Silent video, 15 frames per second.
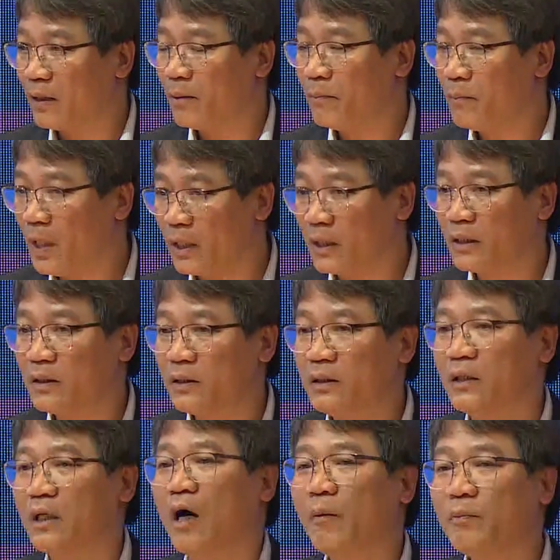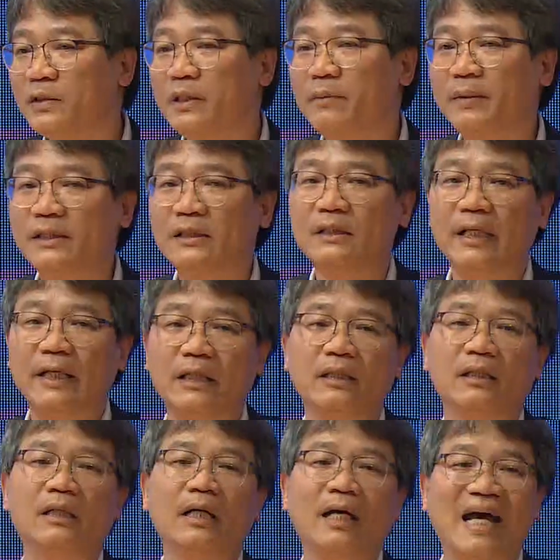But the optimistic
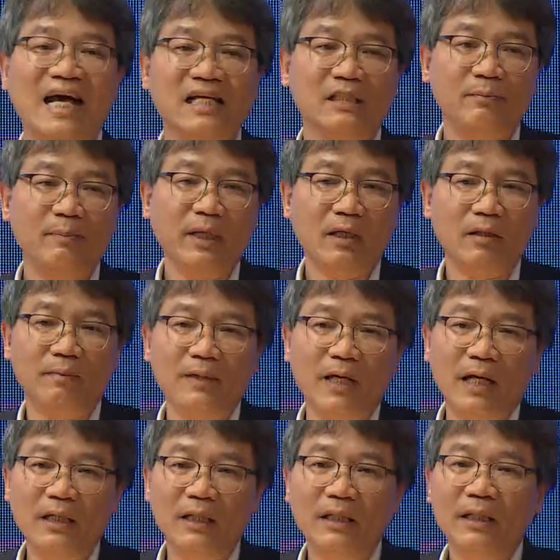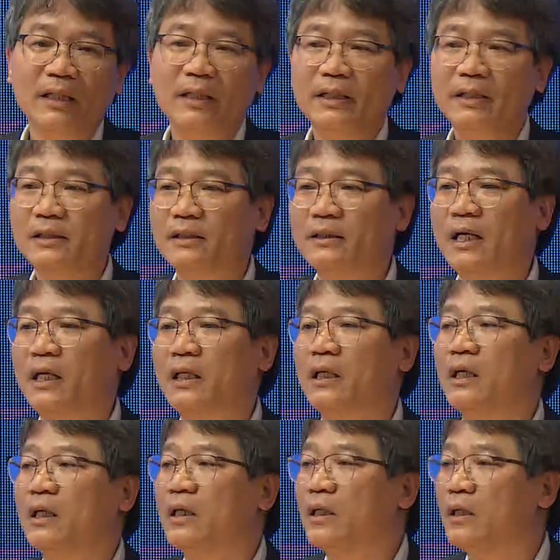aspect of that is that
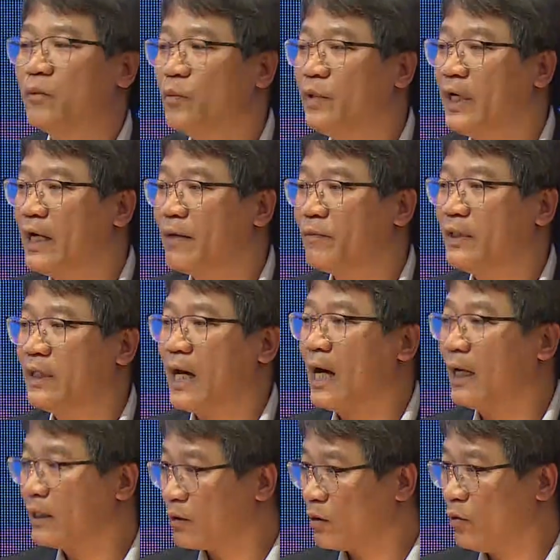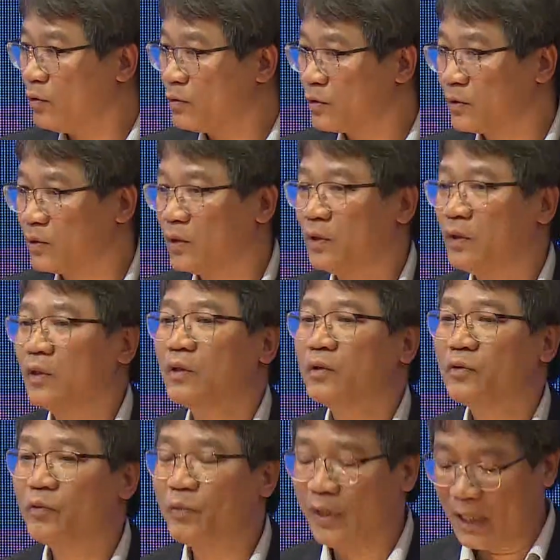we have the UNCLOS
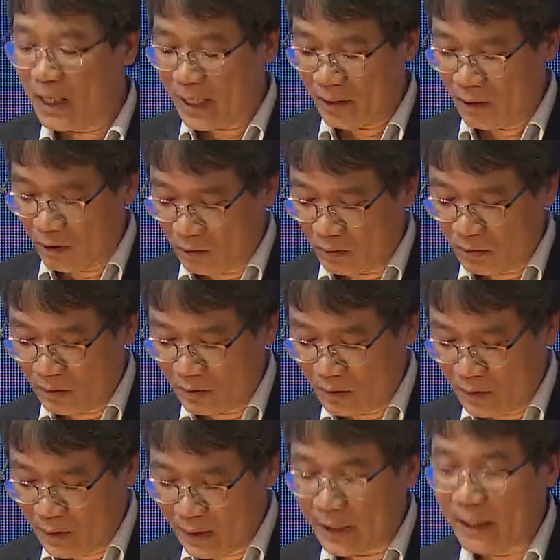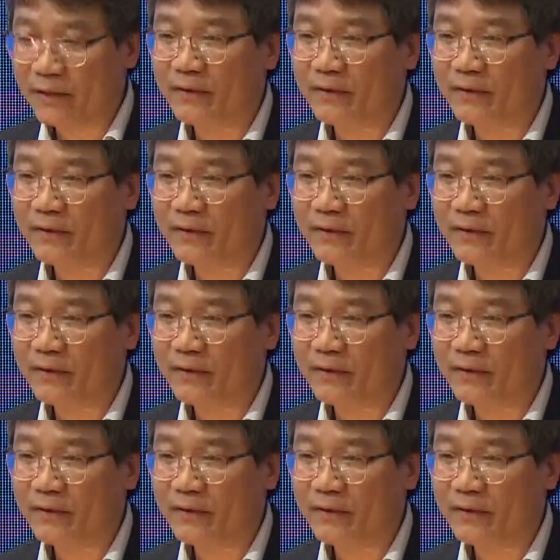to rely on. And